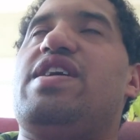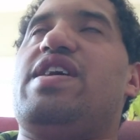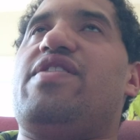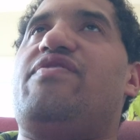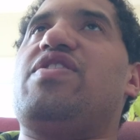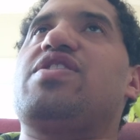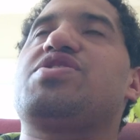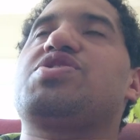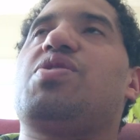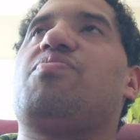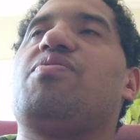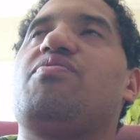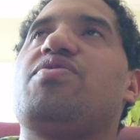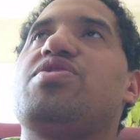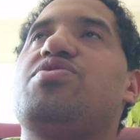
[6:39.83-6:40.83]
I think
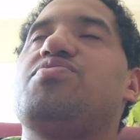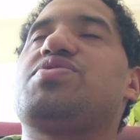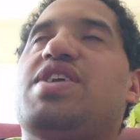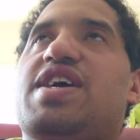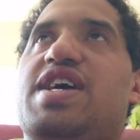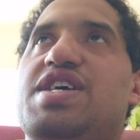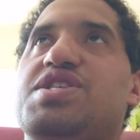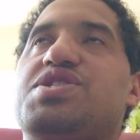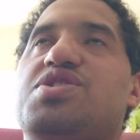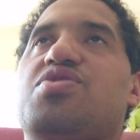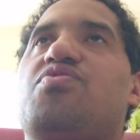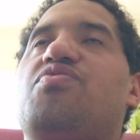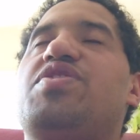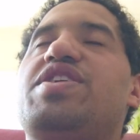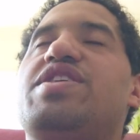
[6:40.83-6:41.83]
Chopper will use against
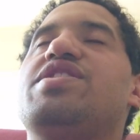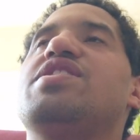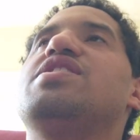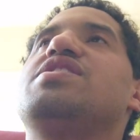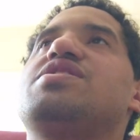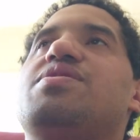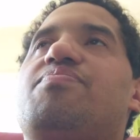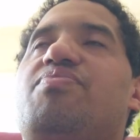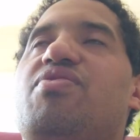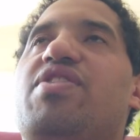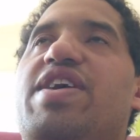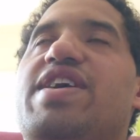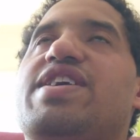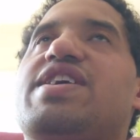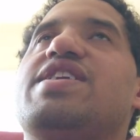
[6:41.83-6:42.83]
Queen, the
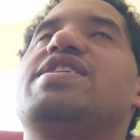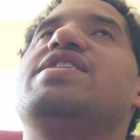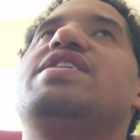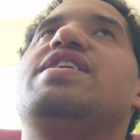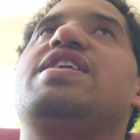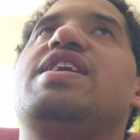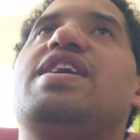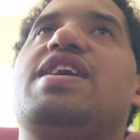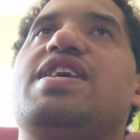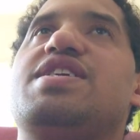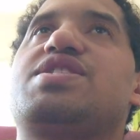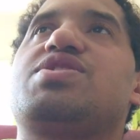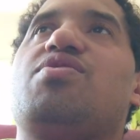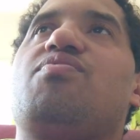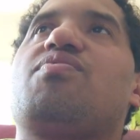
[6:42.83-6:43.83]
Plague,
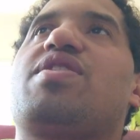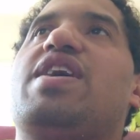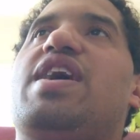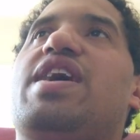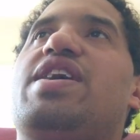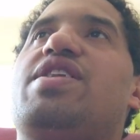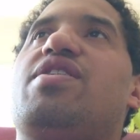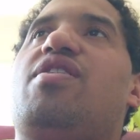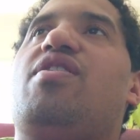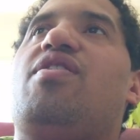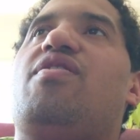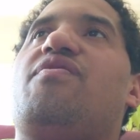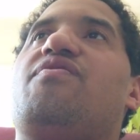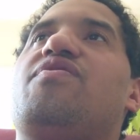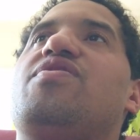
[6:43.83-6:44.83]
is some kind
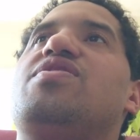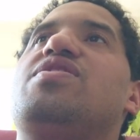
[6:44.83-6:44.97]
of